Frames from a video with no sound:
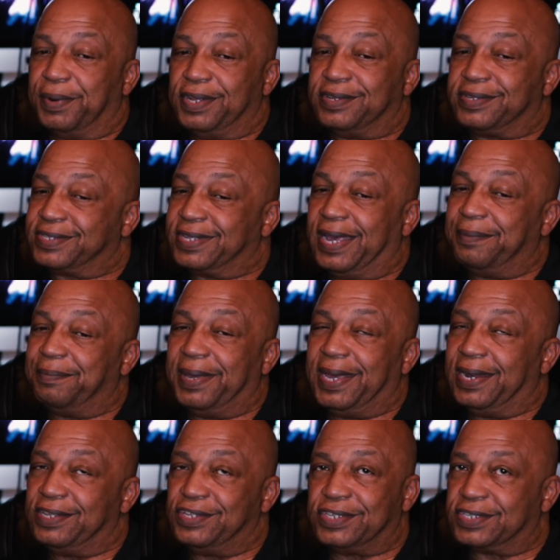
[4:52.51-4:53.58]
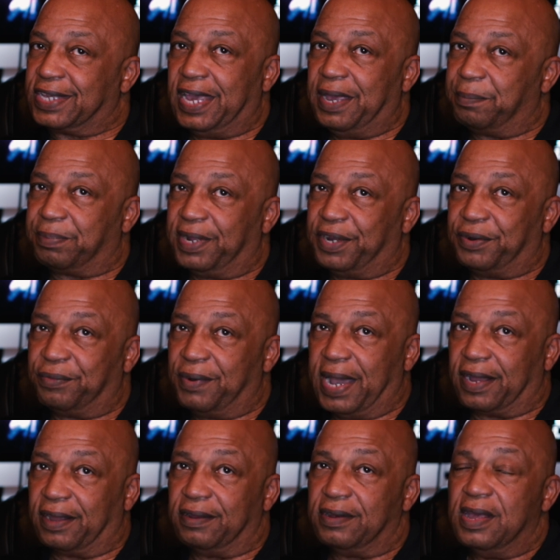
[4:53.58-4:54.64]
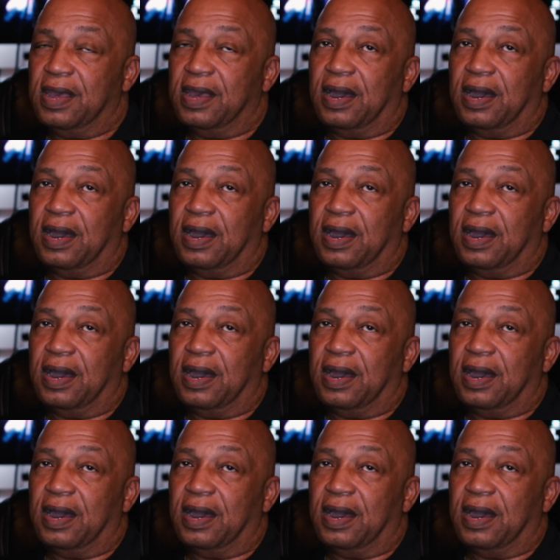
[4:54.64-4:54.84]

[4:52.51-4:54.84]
but it's like, man, I just can't play the record.